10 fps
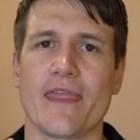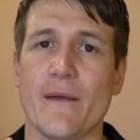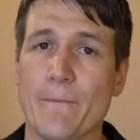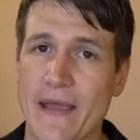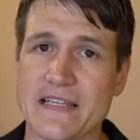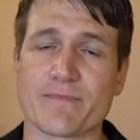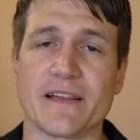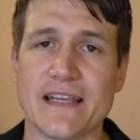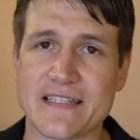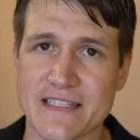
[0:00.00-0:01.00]
the best
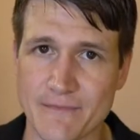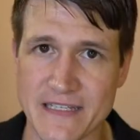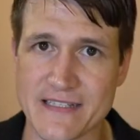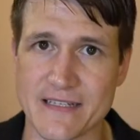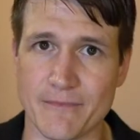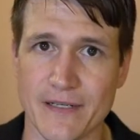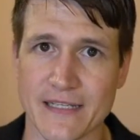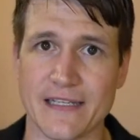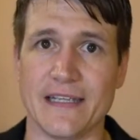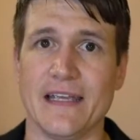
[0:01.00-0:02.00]
place to meet
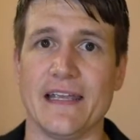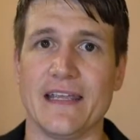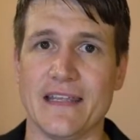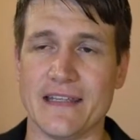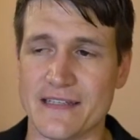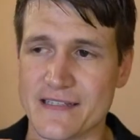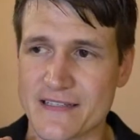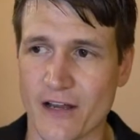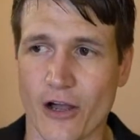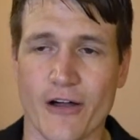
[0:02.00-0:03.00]
somebody
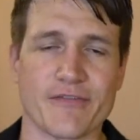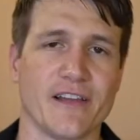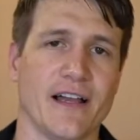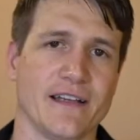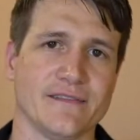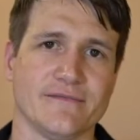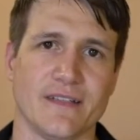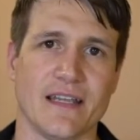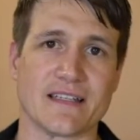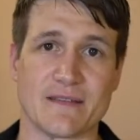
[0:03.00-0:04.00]
is offline,
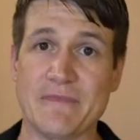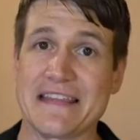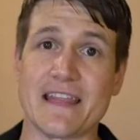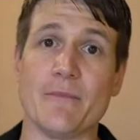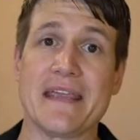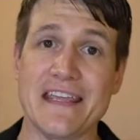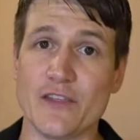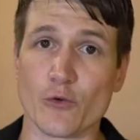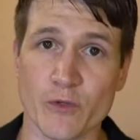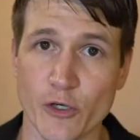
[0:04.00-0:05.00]
is to meet them in
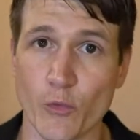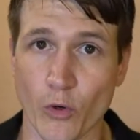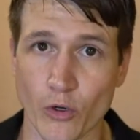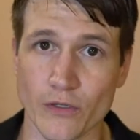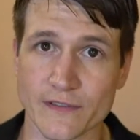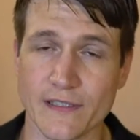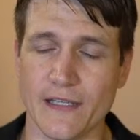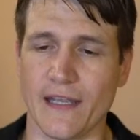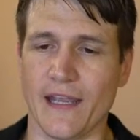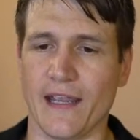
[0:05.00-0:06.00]
the real world
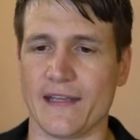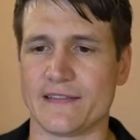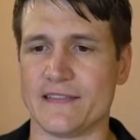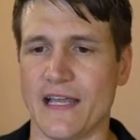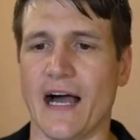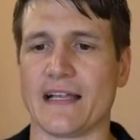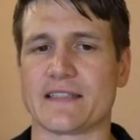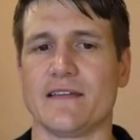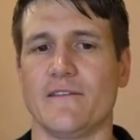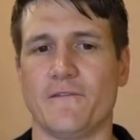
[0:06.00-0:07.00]
and
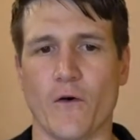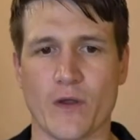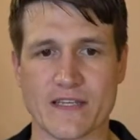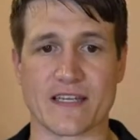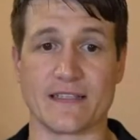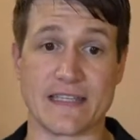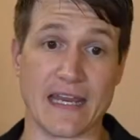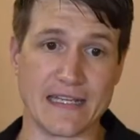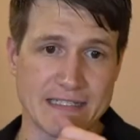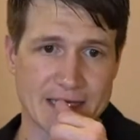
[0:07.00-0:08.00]
not focus on
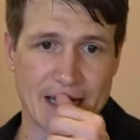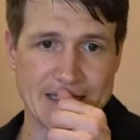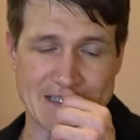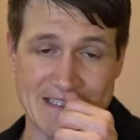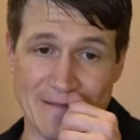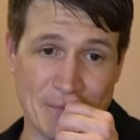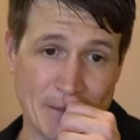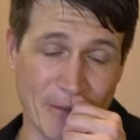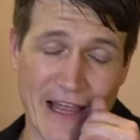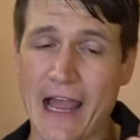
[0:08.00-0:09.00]
dating sites. Some
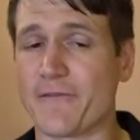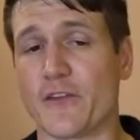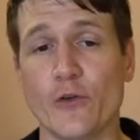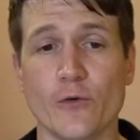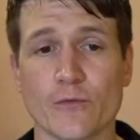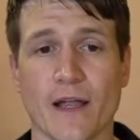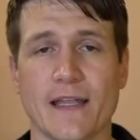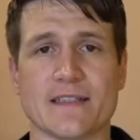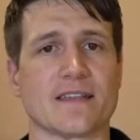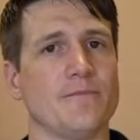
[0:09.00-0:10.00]
people have to, right?
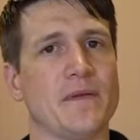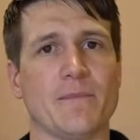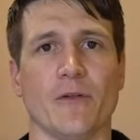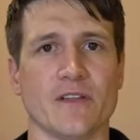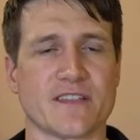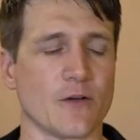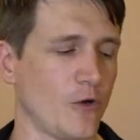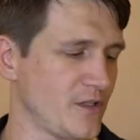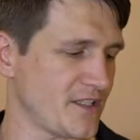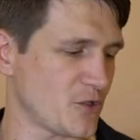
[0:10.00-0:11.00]
And some people it's their
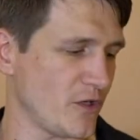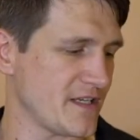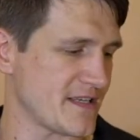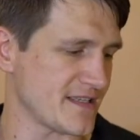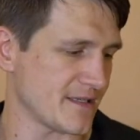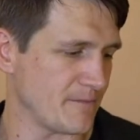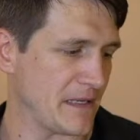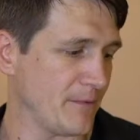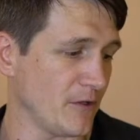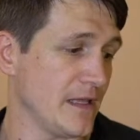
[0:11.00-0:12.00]
only choice, and some
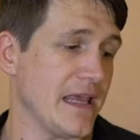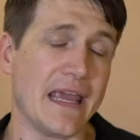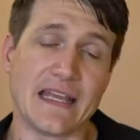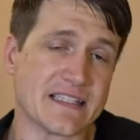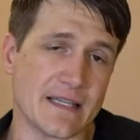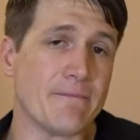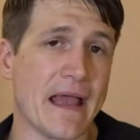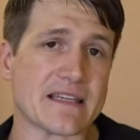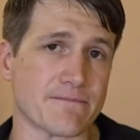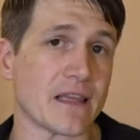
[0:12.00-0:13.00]
people it's the
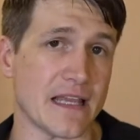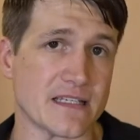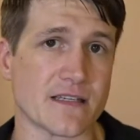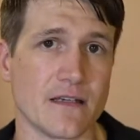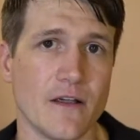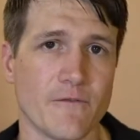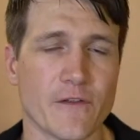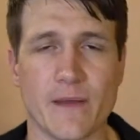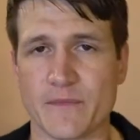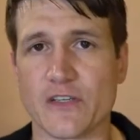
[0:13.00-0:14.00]
best place for
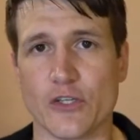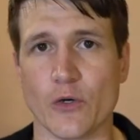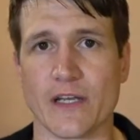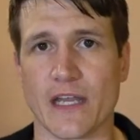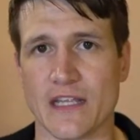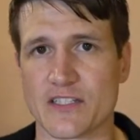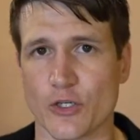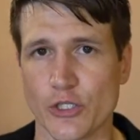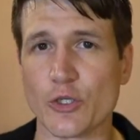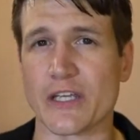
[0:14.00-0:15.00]
them to do it. And so
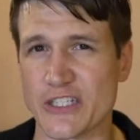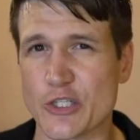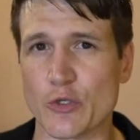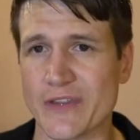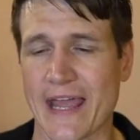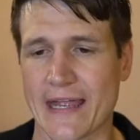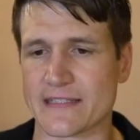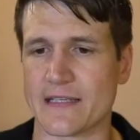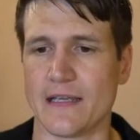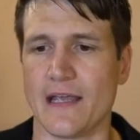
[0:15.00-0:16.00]
you can do that.